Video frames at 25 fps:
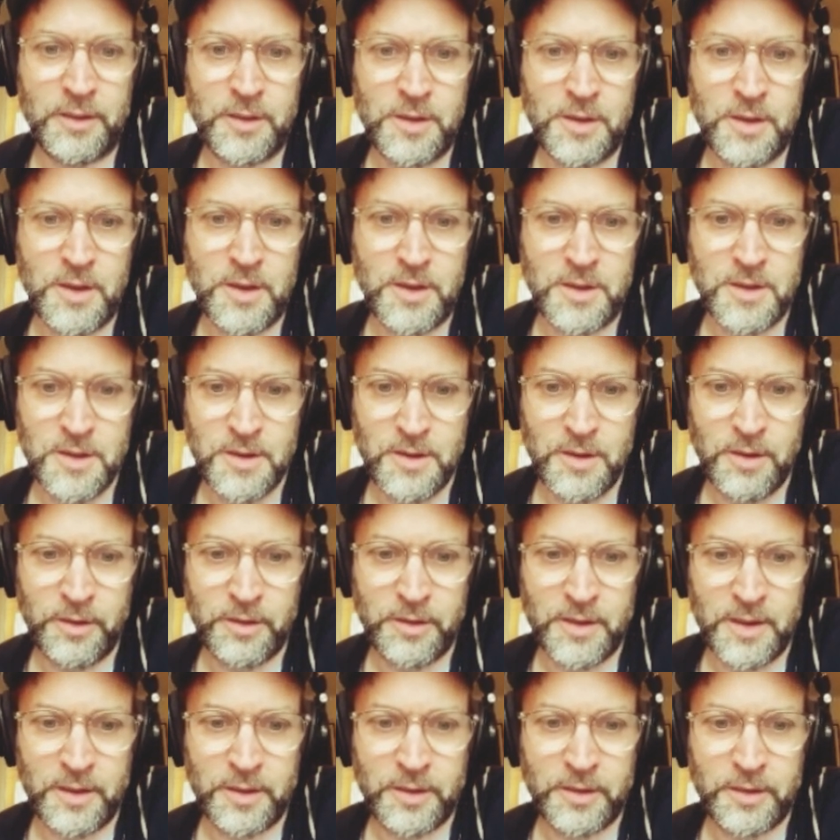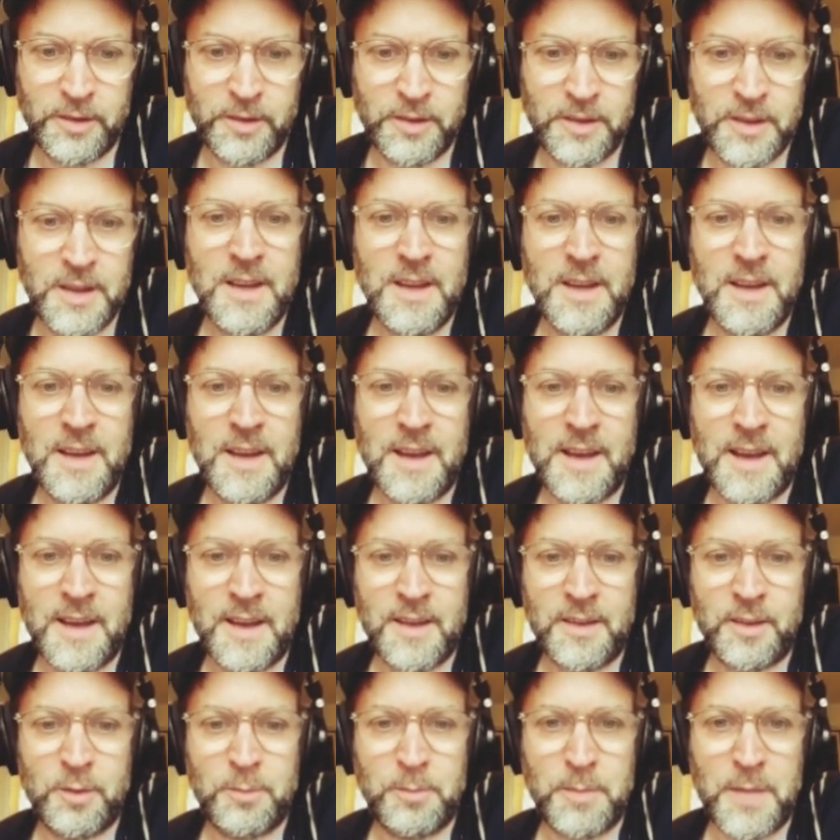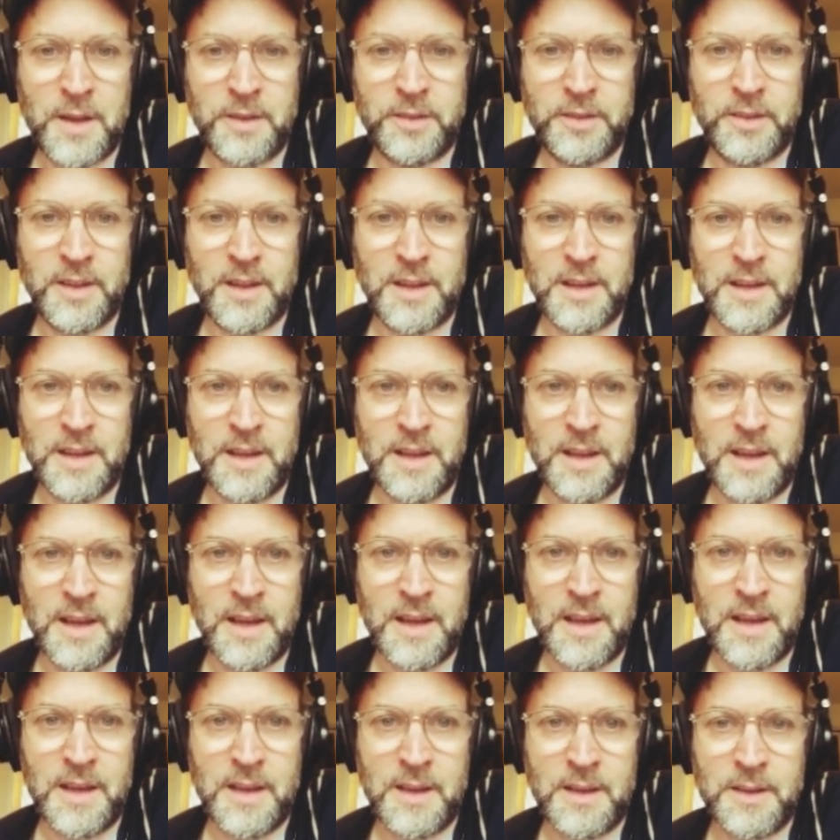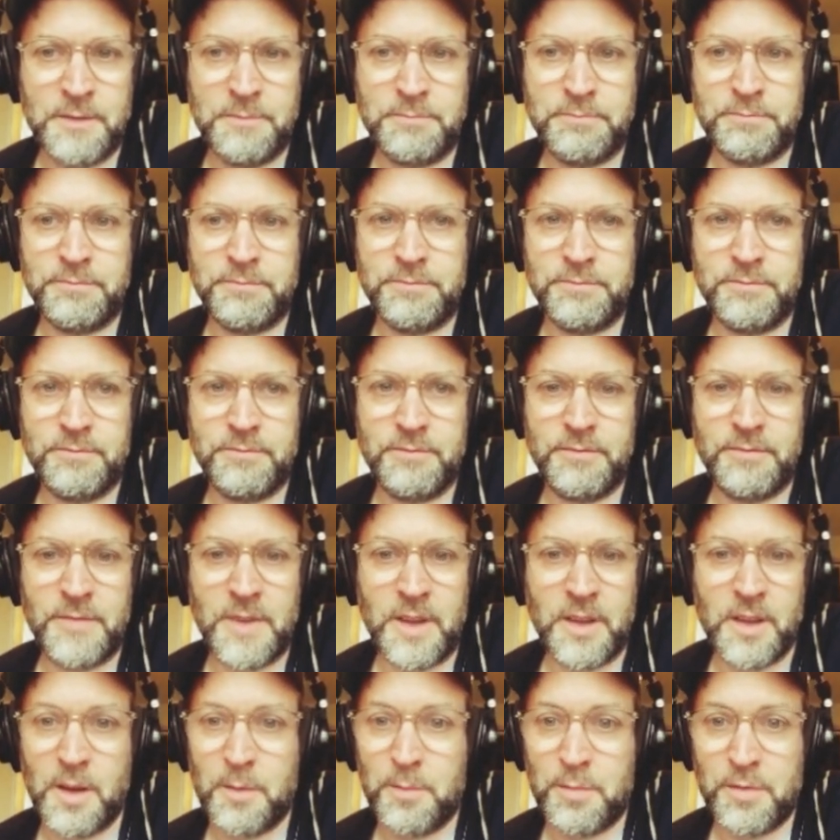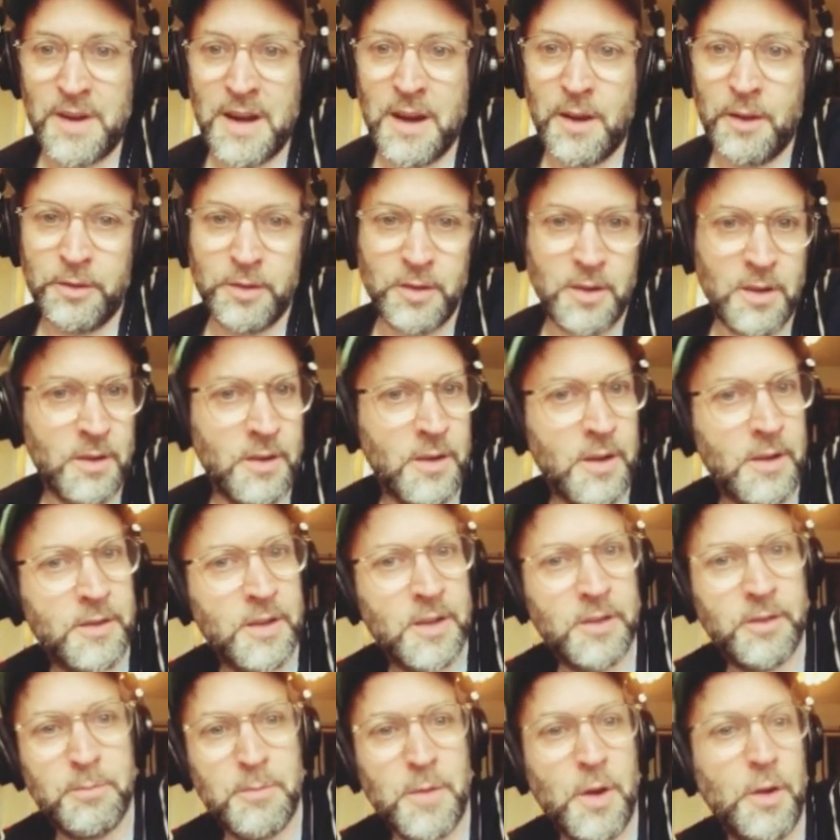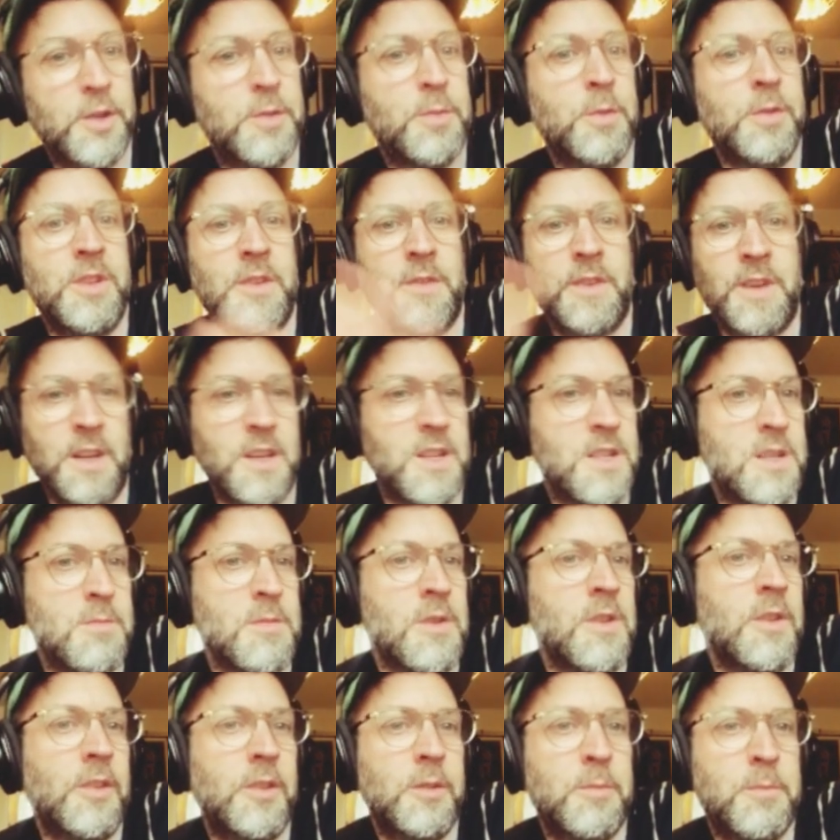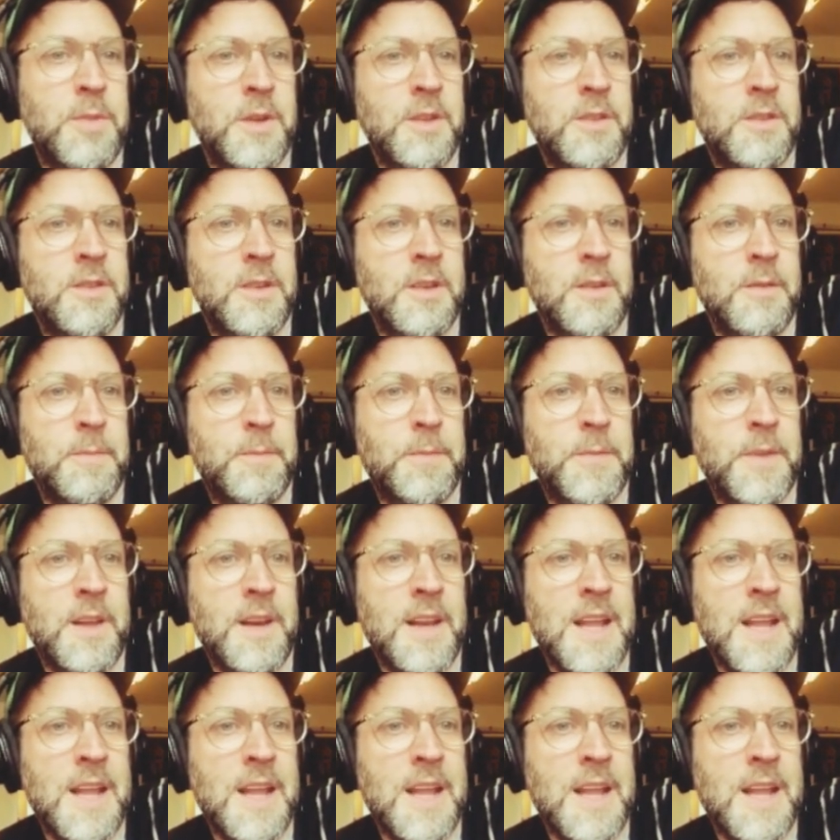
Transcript: So you can use this as basically a browser. It's multiple different instruments, but the